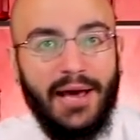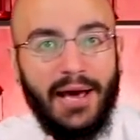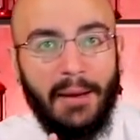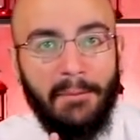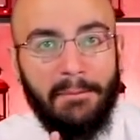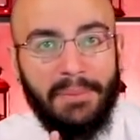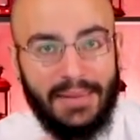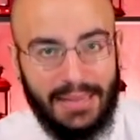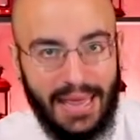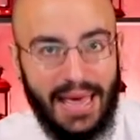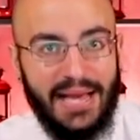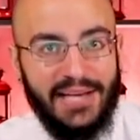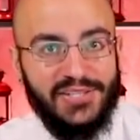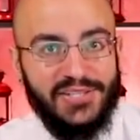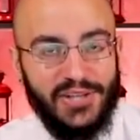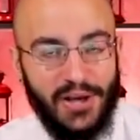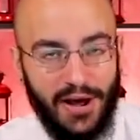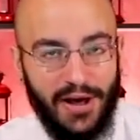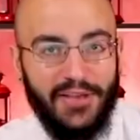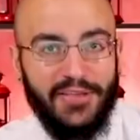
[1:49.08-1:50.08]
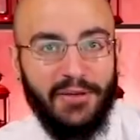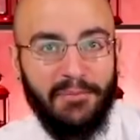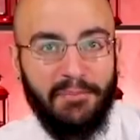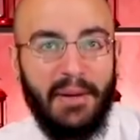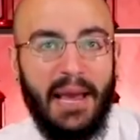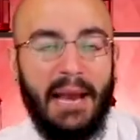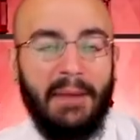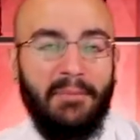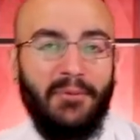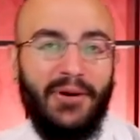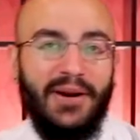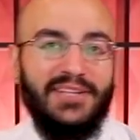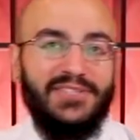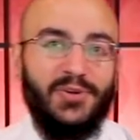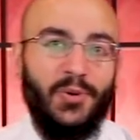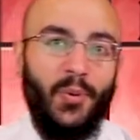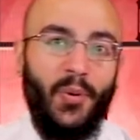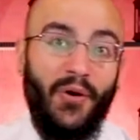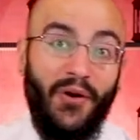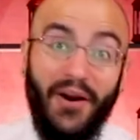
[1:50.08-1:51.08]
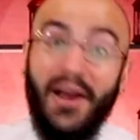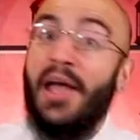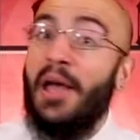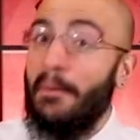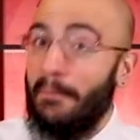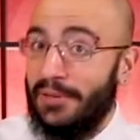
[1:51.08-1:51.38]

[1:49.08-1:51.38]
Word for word: uh, place on the paper, as it were.